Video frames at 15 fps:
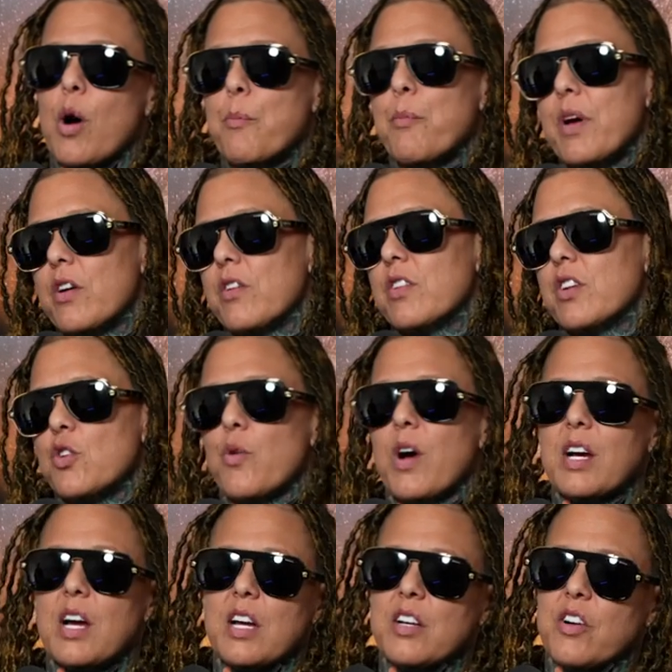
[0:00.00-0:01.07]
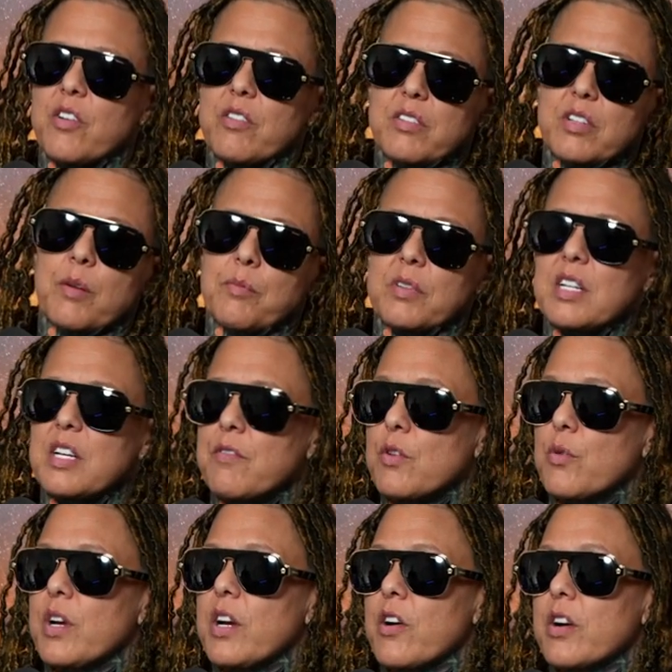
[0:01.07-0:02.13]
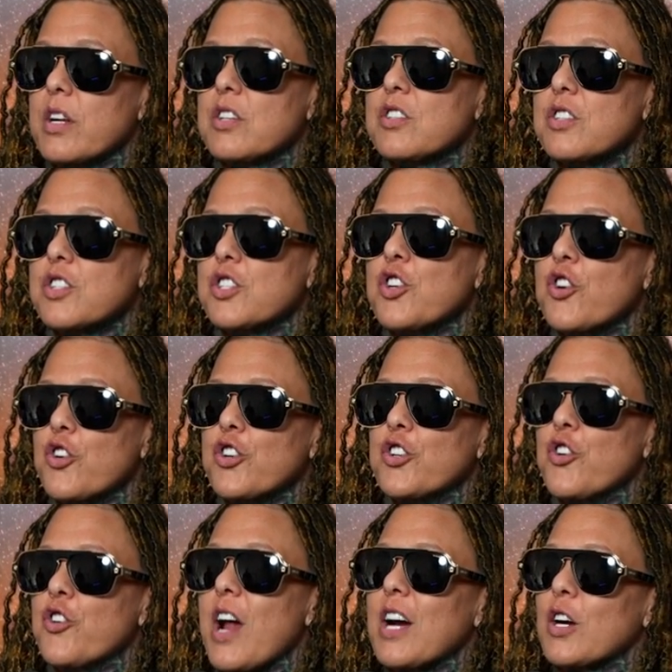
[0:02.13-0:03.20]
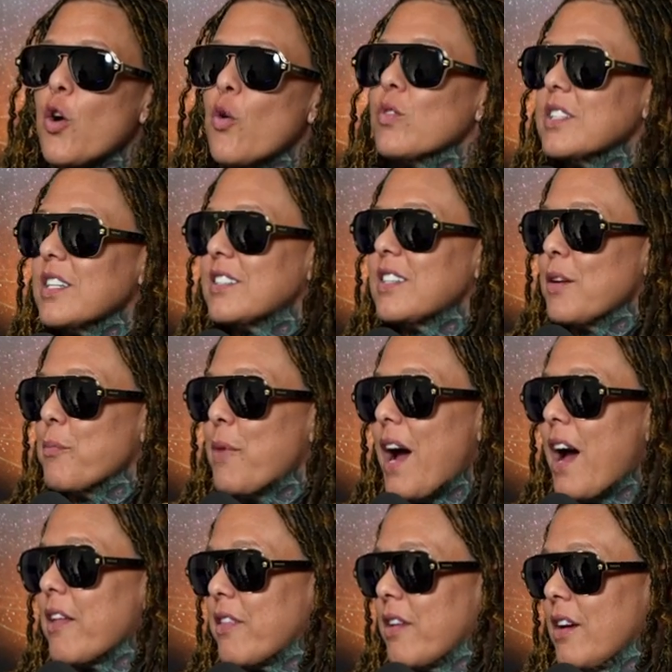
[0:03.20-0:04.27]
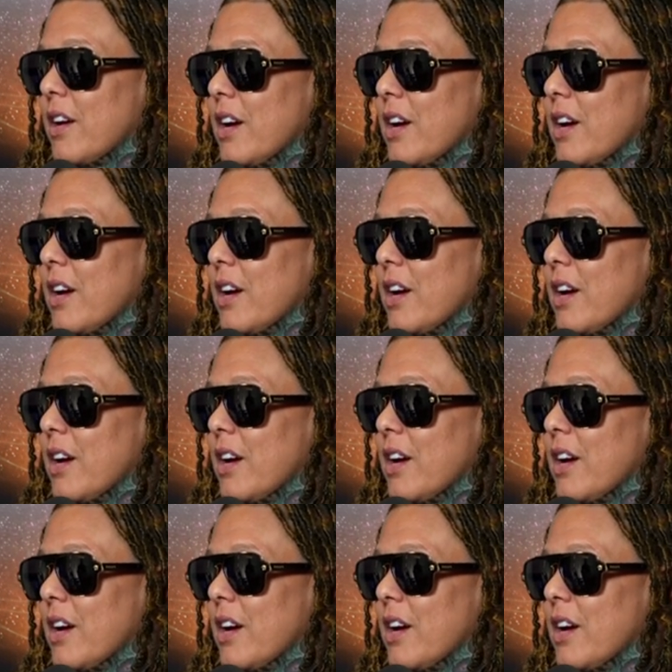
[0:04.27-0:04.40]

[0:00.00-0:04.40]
I'm better than you. I got you. I'm gonna leave you here. It's just you're you're not going the same path.